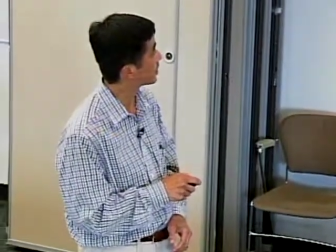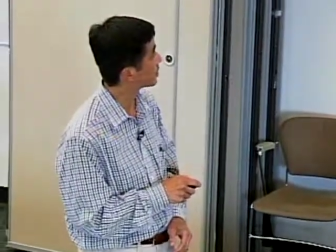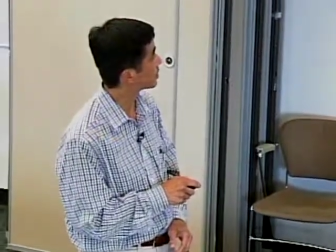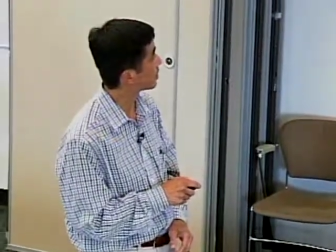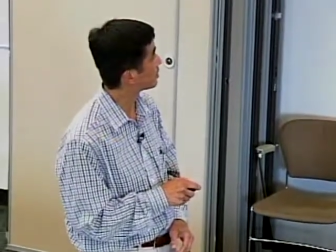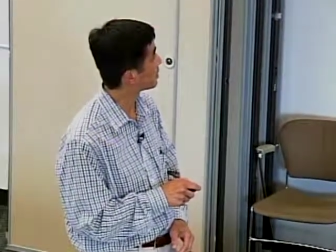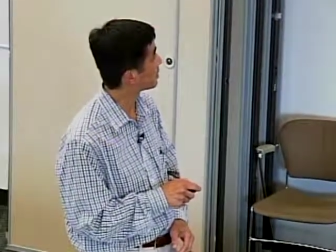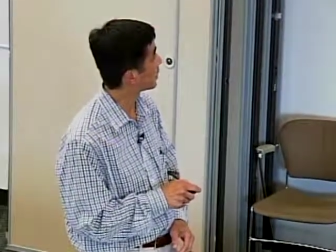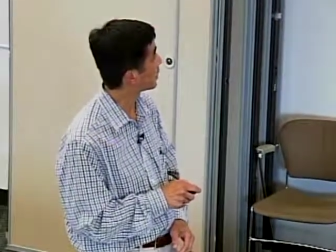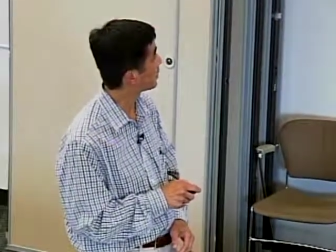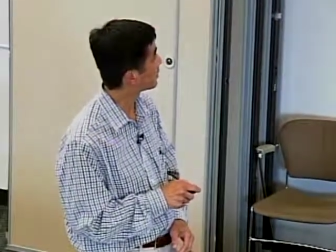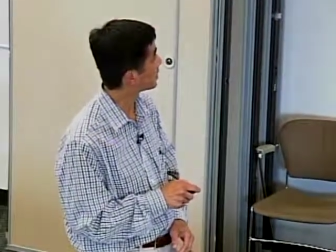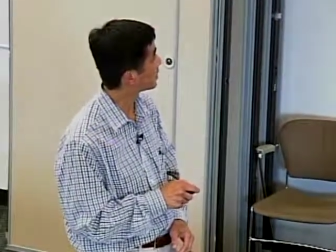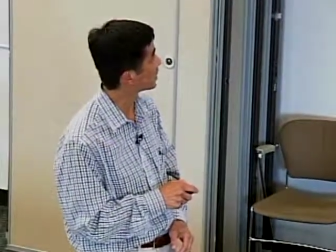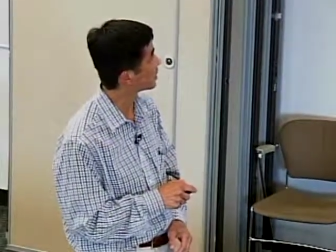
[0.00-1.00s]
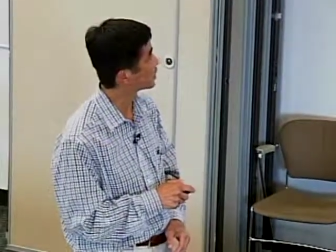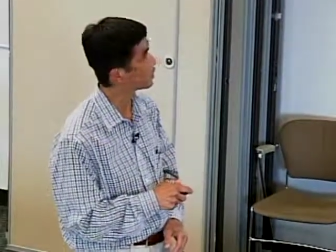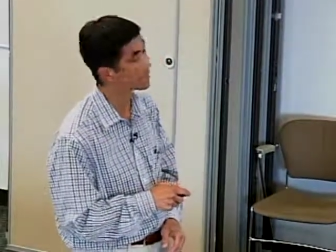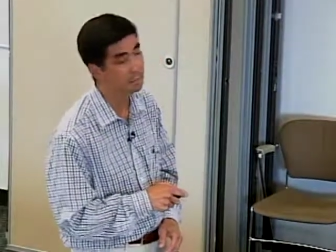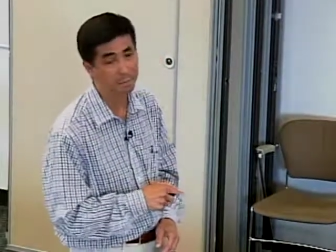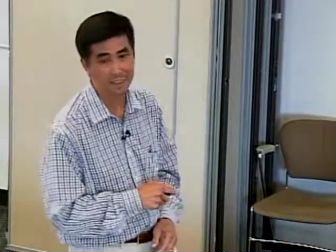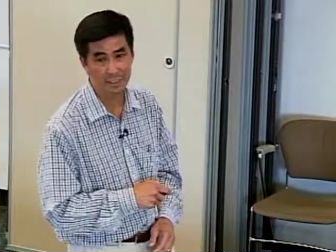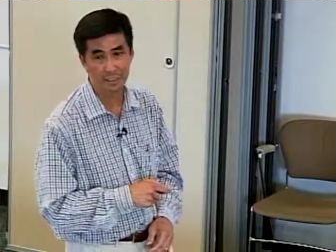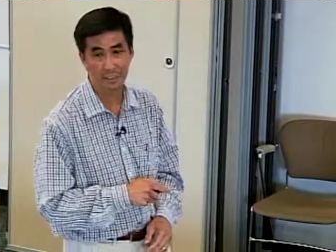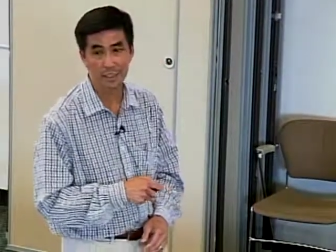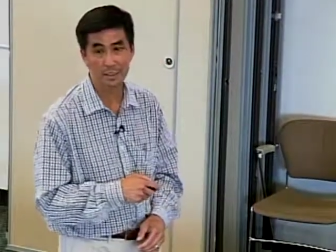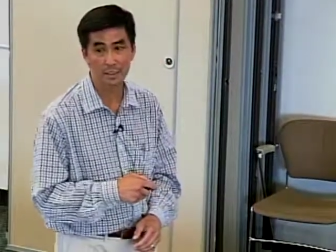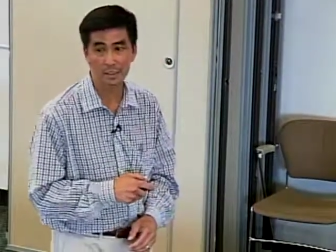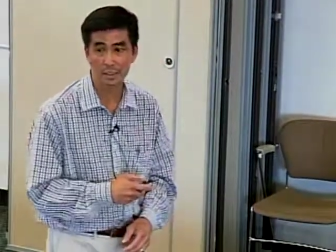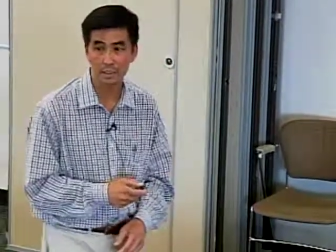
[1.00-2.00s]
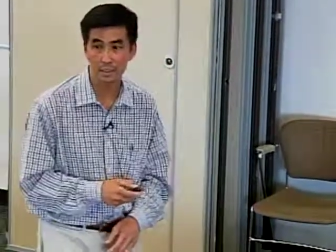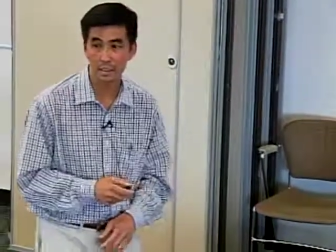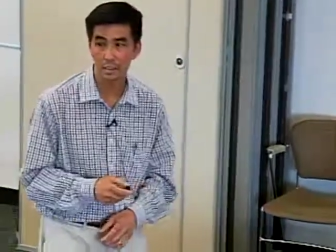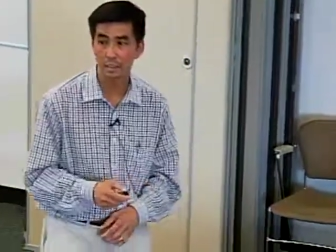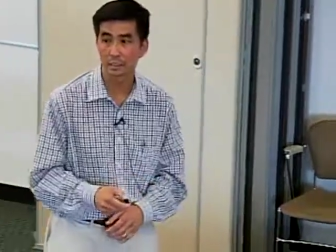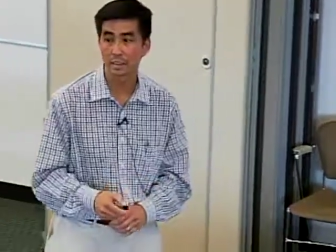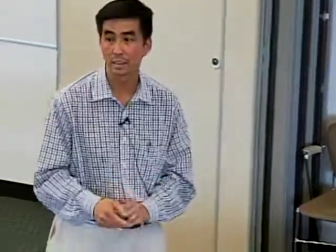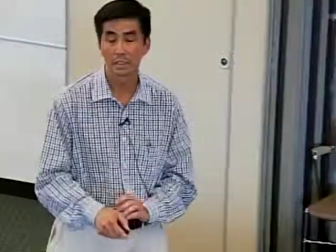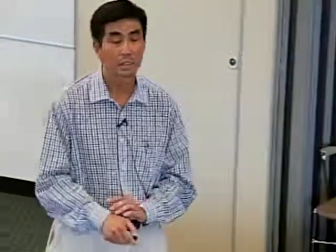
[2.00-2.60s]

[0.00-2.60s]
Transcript: and disruptive behavior. This was a meta-analysis done.